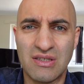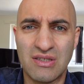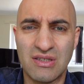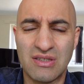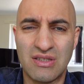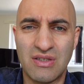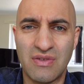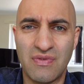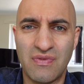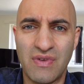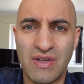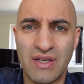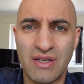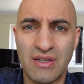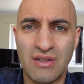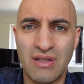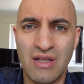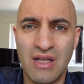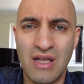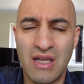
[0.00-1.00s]
just to
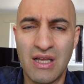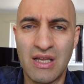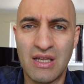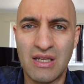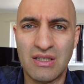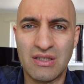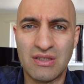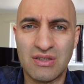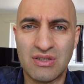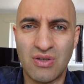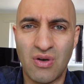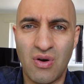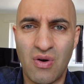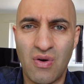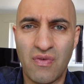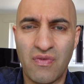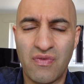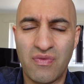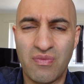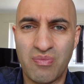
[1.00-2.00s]
feel sort
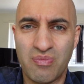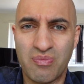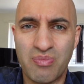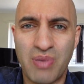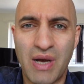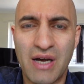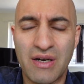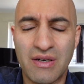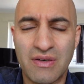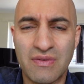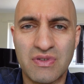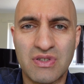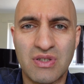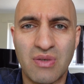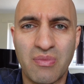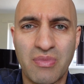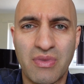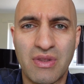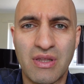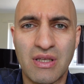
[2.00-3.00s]
of part of
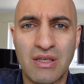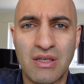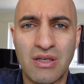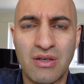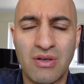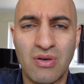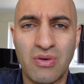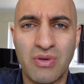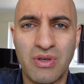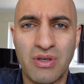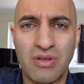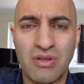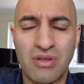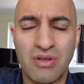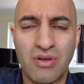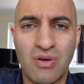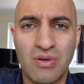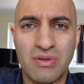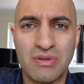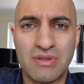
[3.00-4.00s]
something, you know,
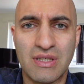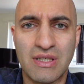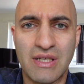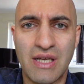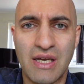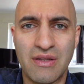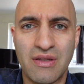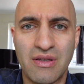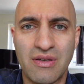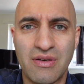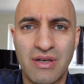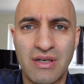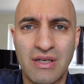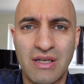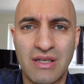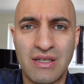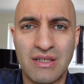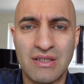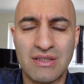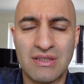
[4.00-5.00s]
you're all together, and
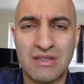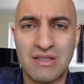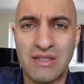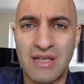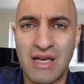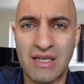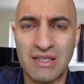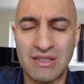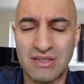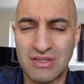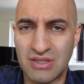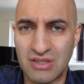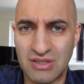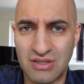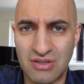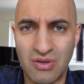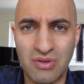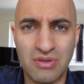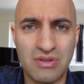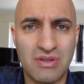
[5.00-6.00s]
it's nice
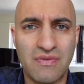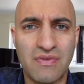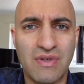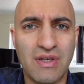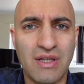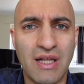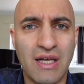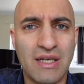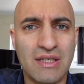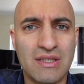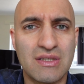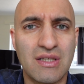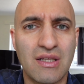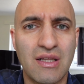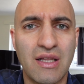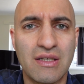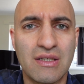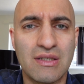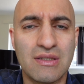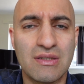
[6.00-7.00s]
just not to feel
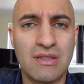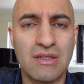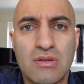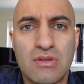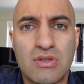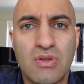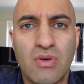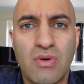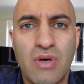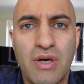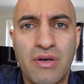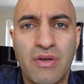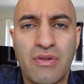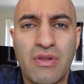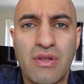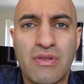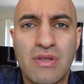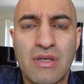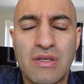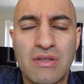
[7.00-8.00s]
isolated. So
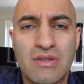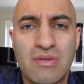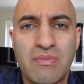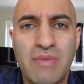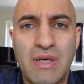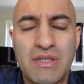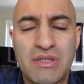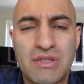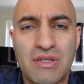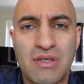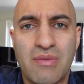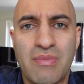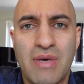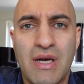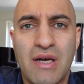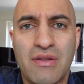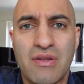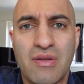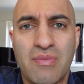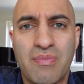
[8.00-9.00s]
another thing to mention
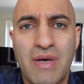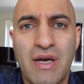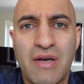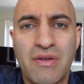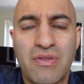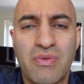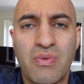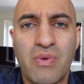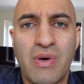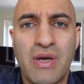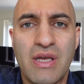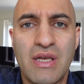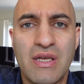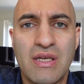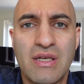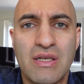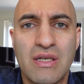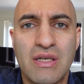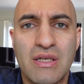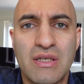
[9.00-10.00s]
about the
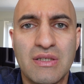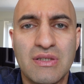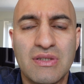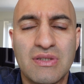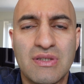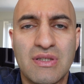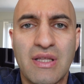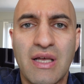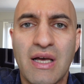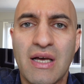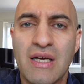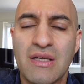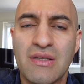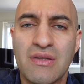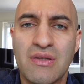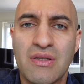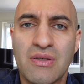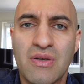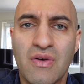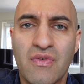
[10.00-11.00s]
pathway is
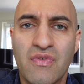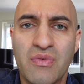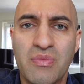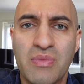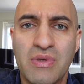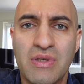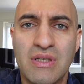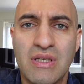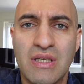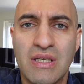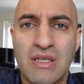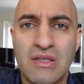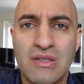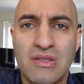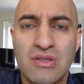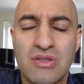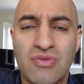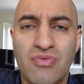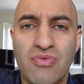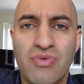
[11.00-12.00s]
that the government
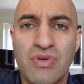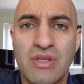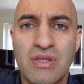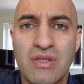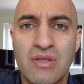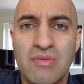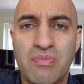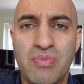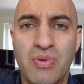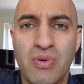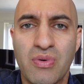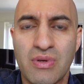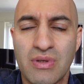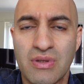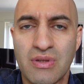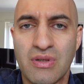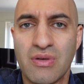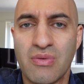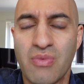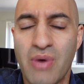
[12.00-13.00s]
is really
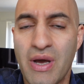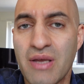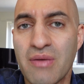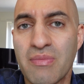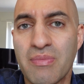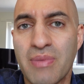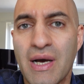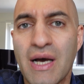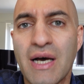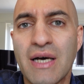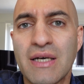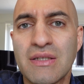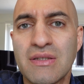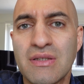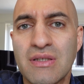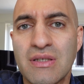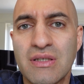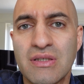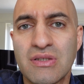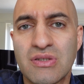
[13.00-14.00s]
putting their weight
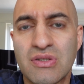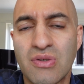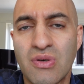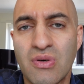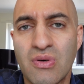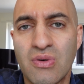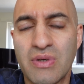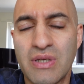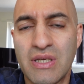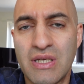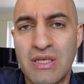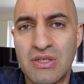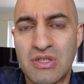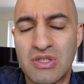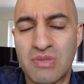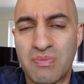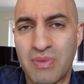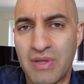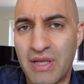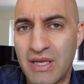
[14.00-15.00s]
behind it. So
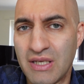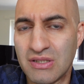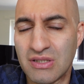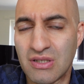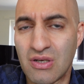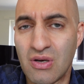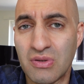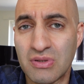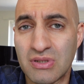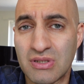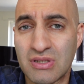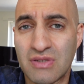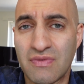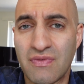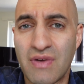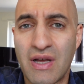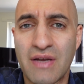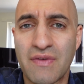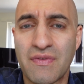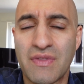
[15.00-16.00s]
each place costs
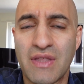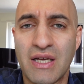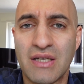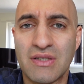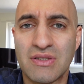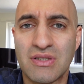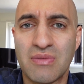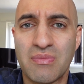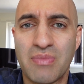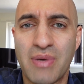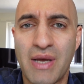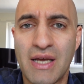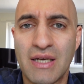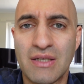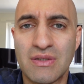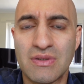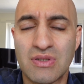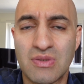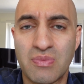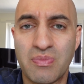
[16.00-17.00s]

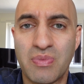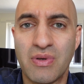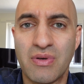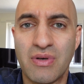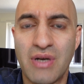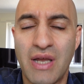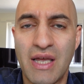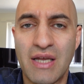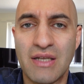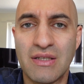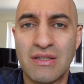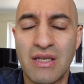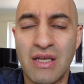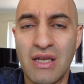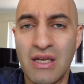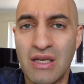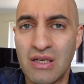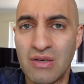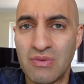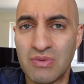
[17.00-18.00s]
£5,000 per head,
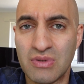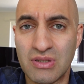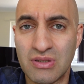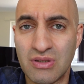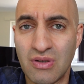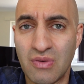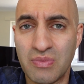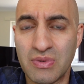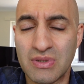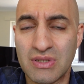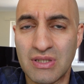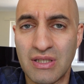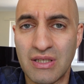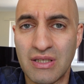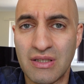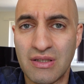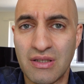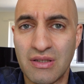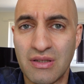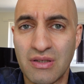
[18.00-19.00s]
which is
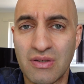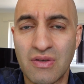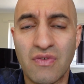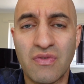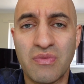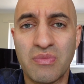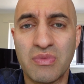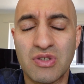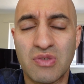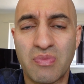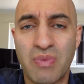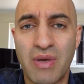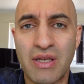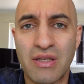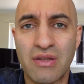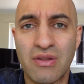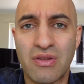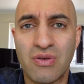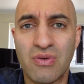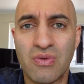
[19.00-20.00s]
obviously the government's
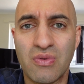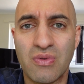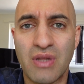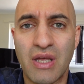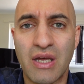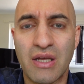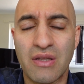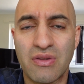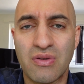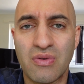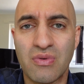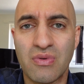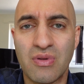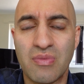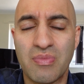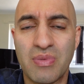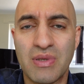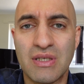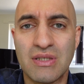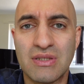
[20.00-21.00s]
paying through the
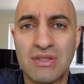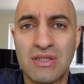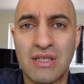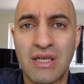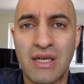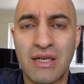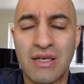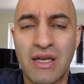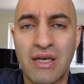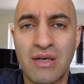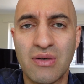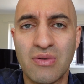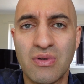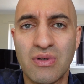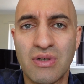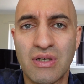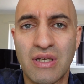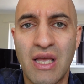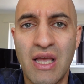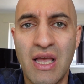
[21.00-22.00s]
PCN
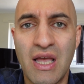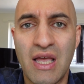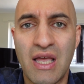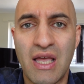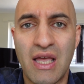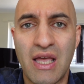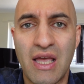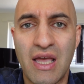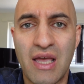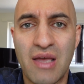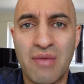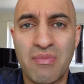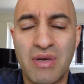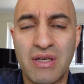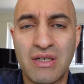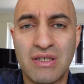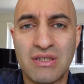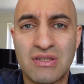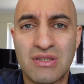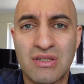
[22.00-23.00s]
network,
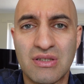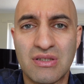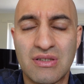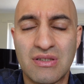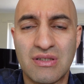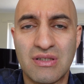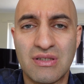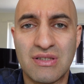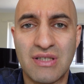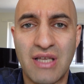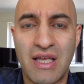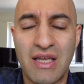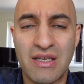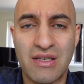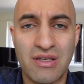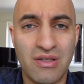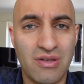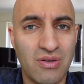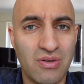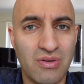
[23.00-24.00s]
and it's just to
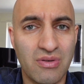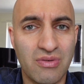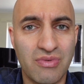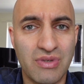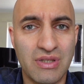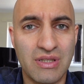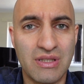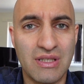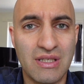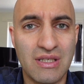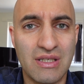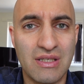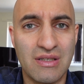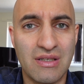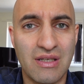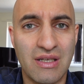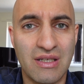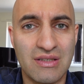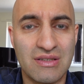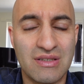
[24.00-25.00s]
say, you know, it really
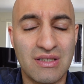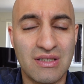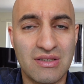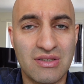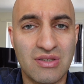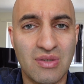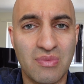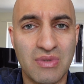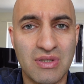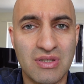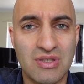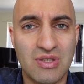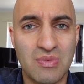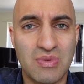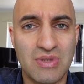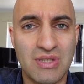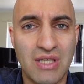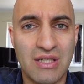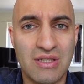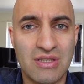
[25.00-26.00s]
it's something
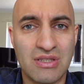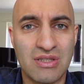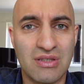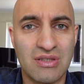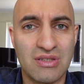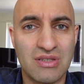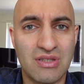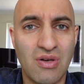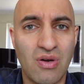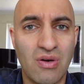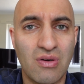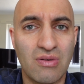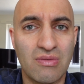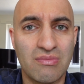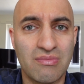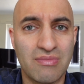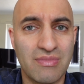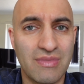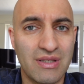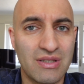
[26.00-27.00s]
substantial. It's not
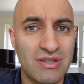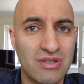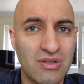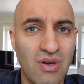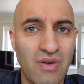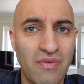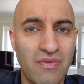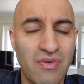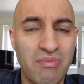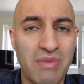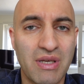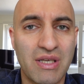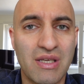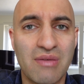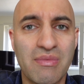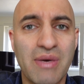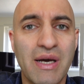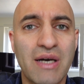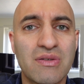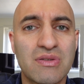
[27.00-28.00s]
sort of a
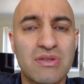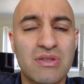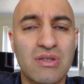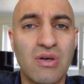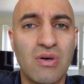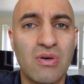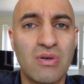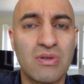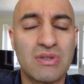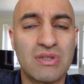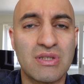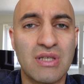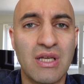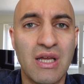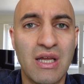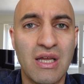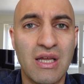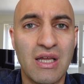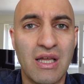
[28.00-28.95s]
Mickey Mouse course.